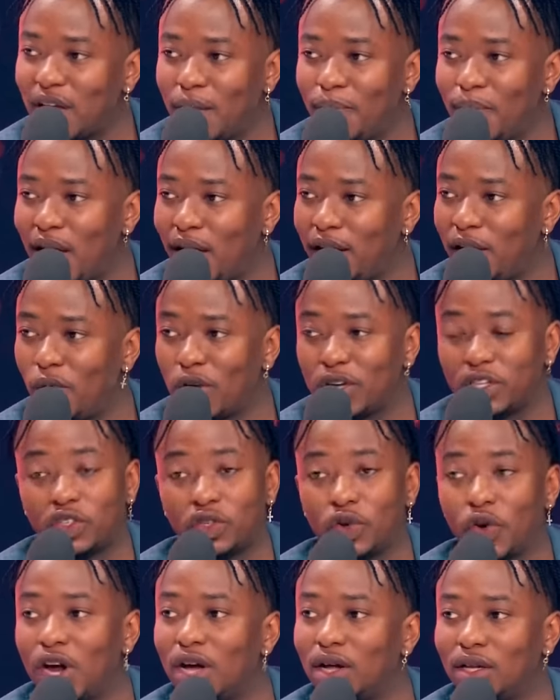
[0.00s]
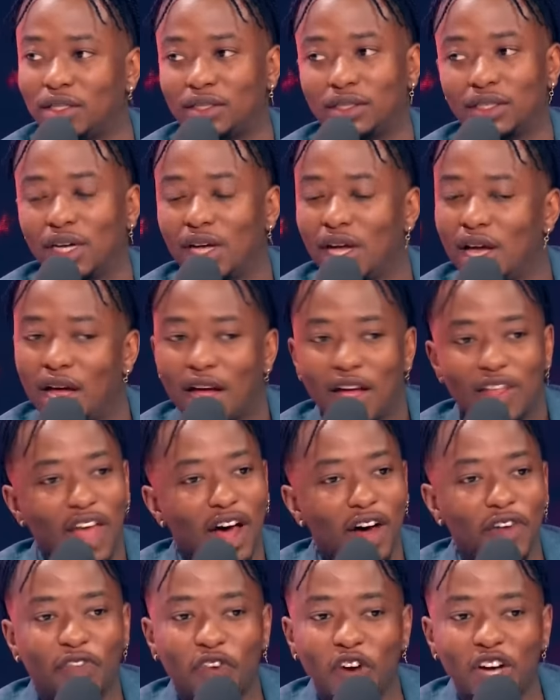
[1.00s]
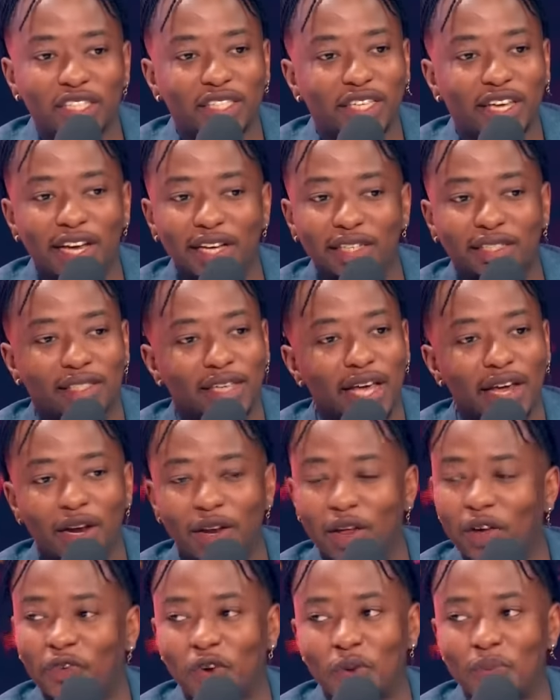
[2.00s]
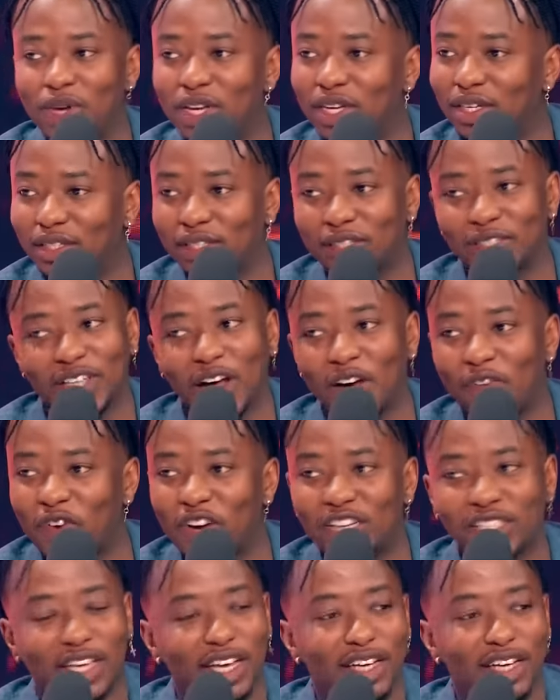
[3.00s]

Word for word: man. It was real. Our first kiss settled it for me. It was our first kiss.